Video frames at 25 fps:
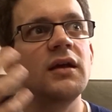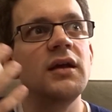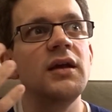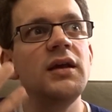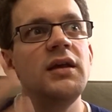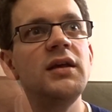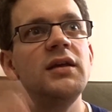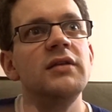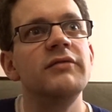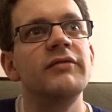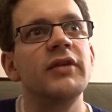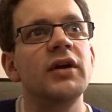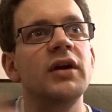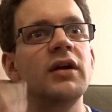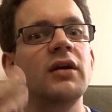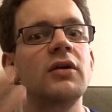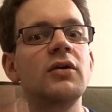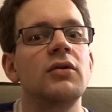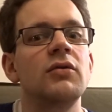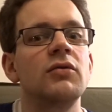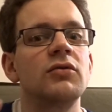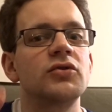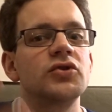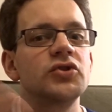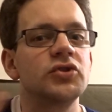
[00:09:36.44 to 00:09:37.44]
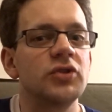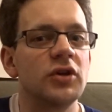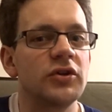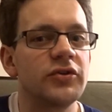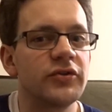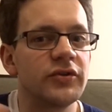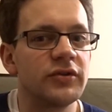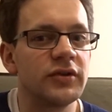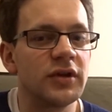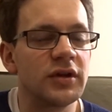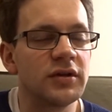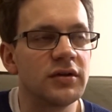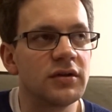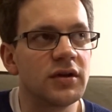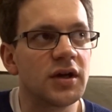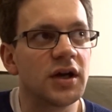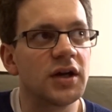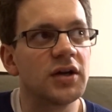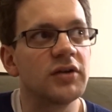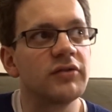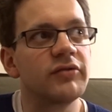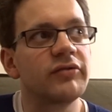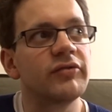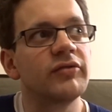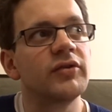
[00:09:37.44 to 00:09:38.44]
he looks a lot in
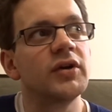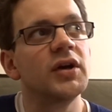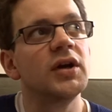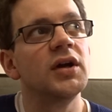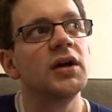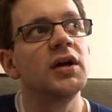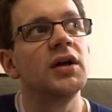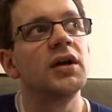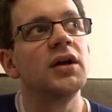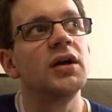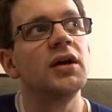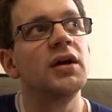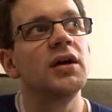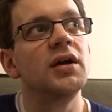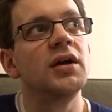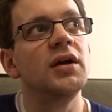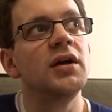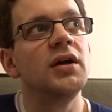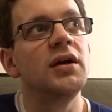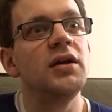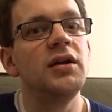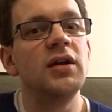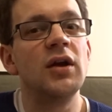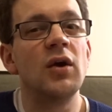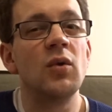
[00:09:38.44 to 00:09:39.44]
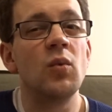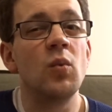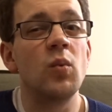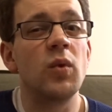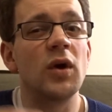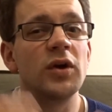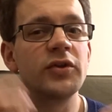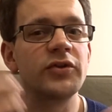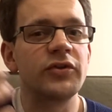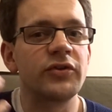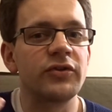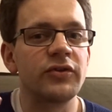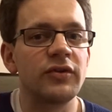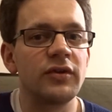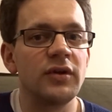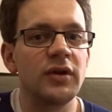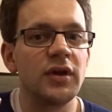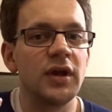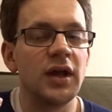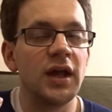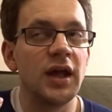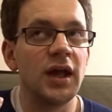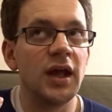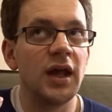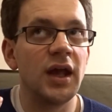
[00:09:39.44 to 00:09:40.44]
kind of, what,
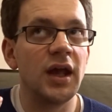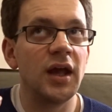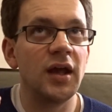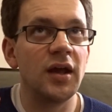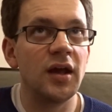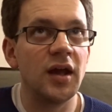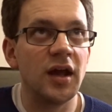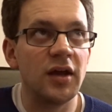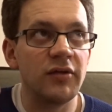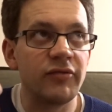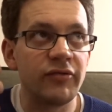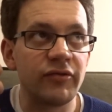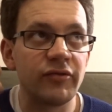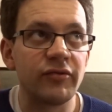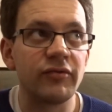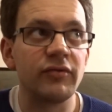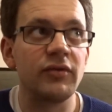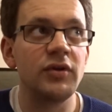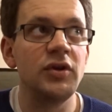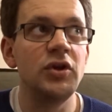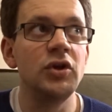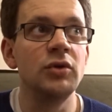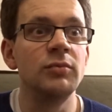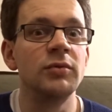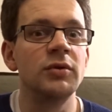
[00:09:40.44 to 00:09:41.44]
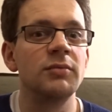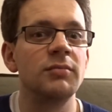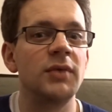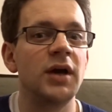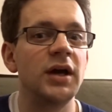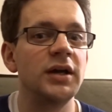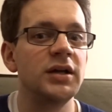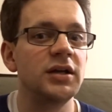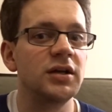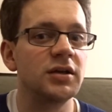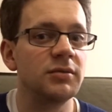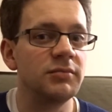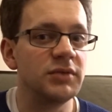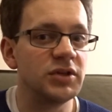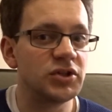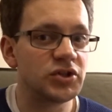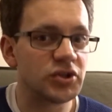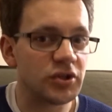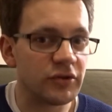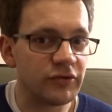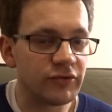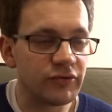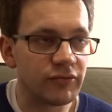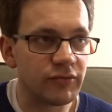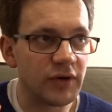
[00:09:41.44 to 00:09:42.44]
if human mind can be
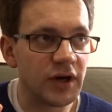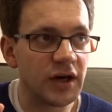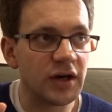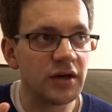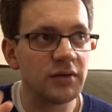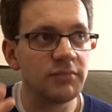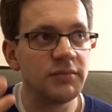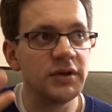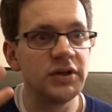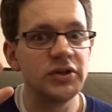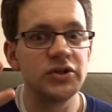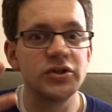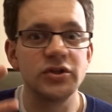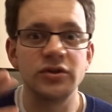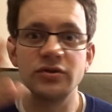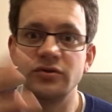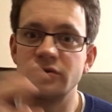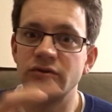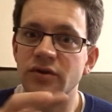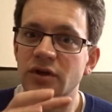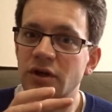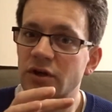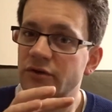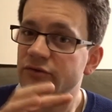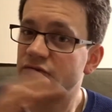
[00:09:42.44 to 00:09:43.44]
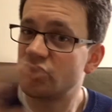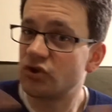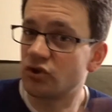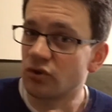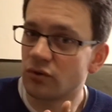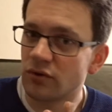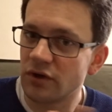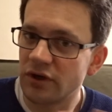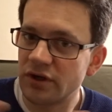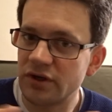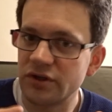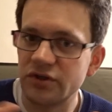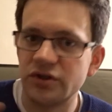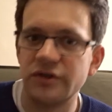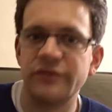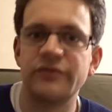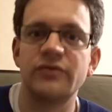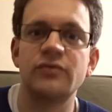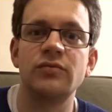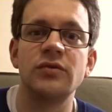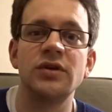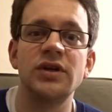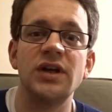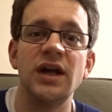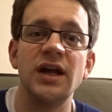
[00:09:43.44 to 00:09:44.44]
software, it means you can kind of store it as
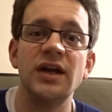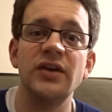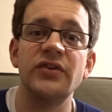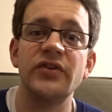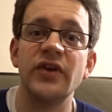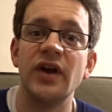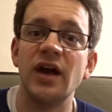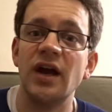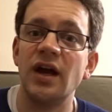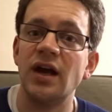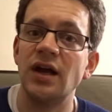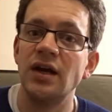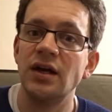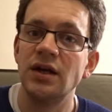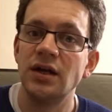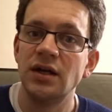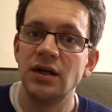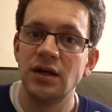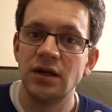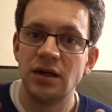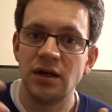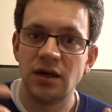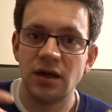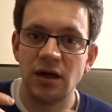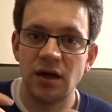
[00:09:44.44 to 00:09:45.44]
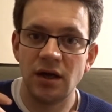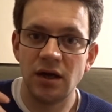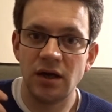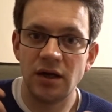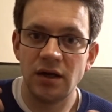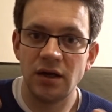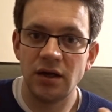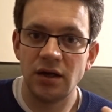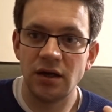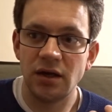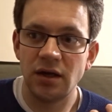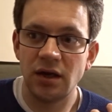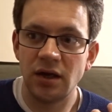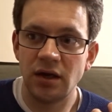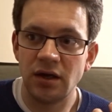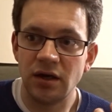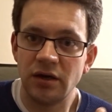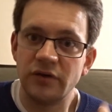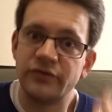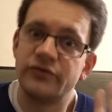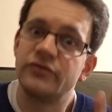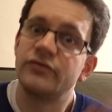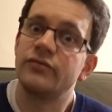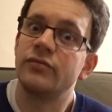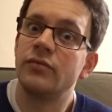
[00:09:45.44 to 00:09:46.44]
if it were data, and
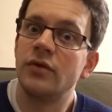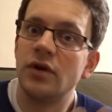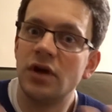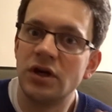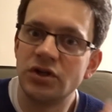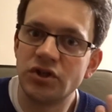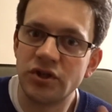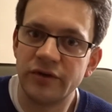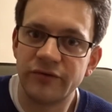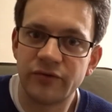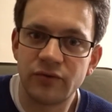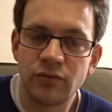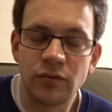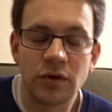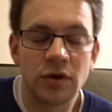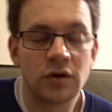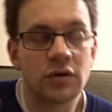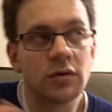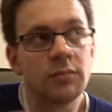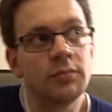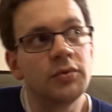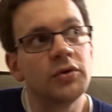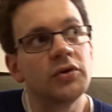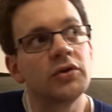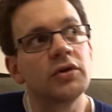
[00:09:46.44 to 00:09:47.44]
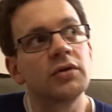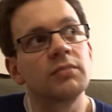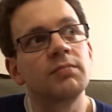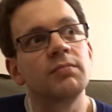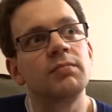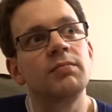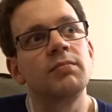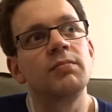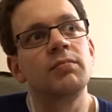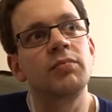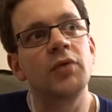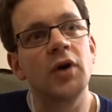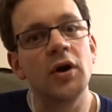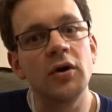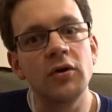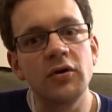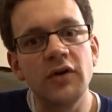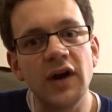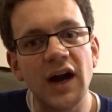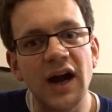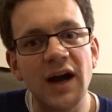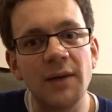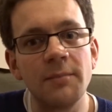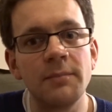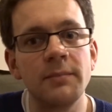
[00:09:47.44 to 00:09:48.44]
as if it were a computer
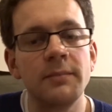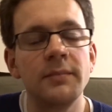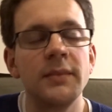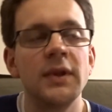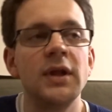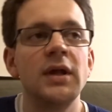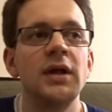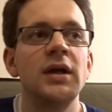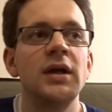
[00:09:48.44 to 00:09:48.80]
program.